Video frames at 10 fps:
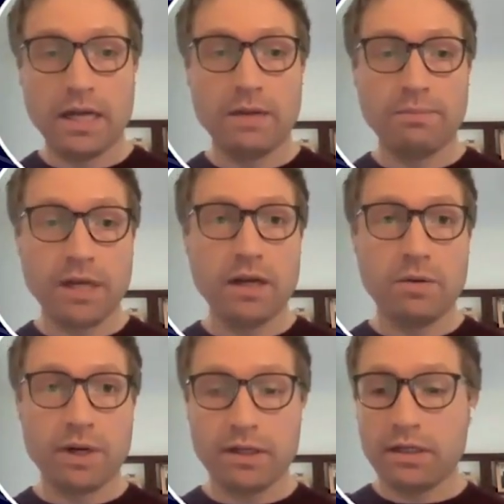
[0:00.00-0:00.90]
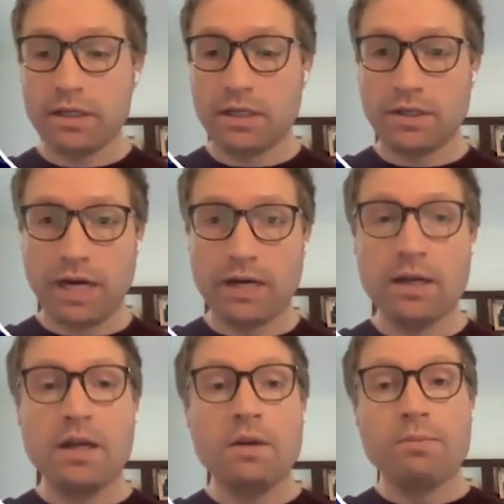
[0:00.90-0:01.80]
can be a real constraint.
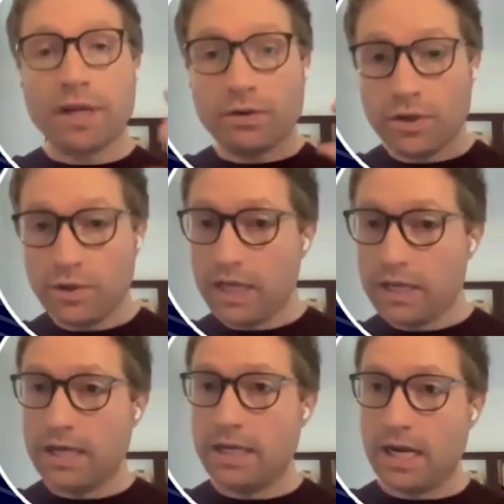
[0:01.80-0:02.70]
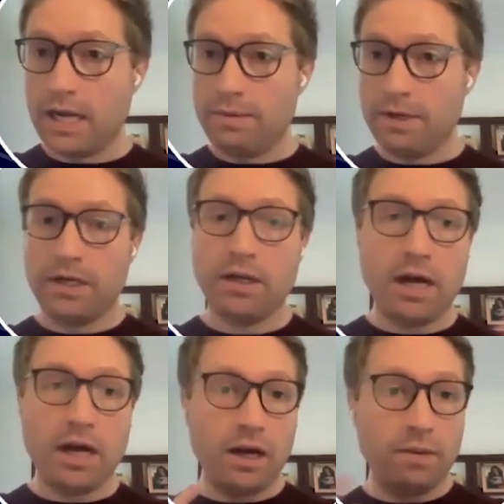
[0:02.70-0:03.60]
But you do get that dynamic
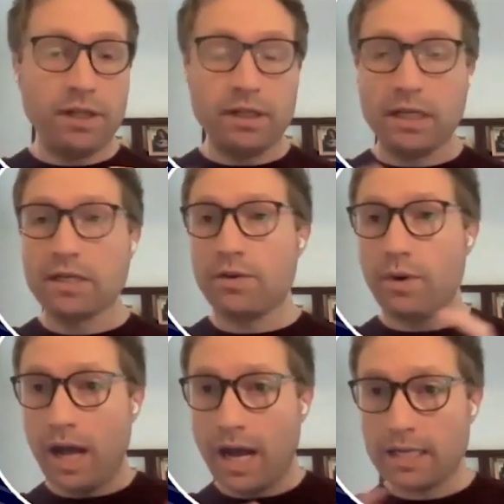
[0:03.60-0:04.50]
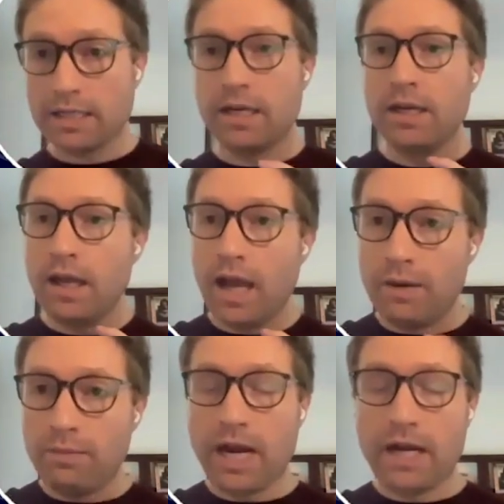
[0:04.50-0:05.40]
ability to ask
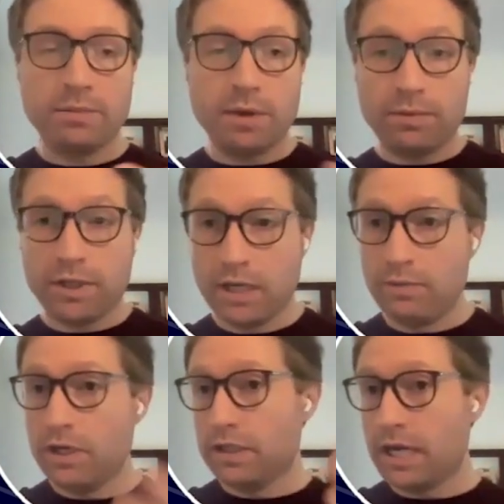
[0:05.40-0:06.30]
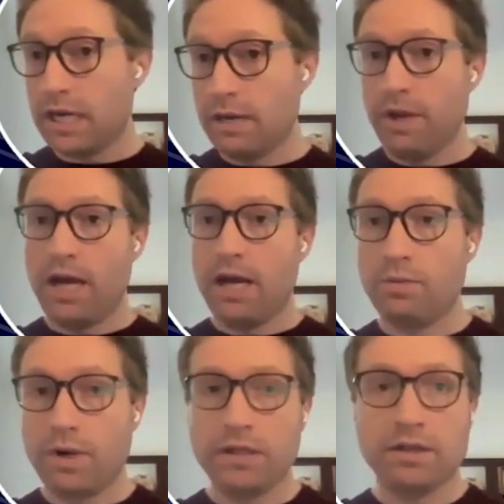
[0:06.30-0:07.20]
and react to people in real time at a
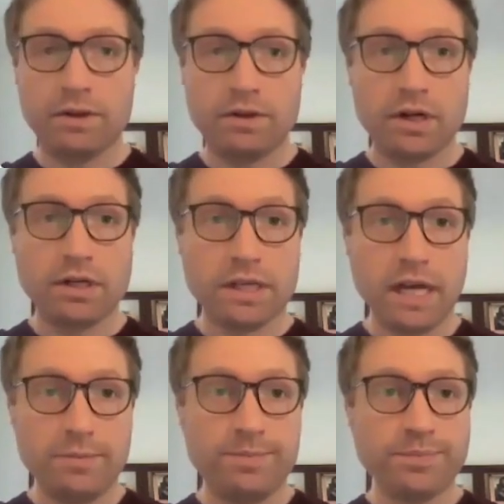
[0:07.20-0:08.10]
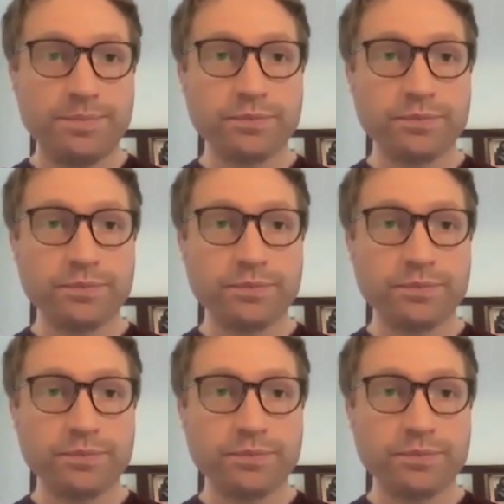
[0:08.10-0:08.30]
relatively large scale.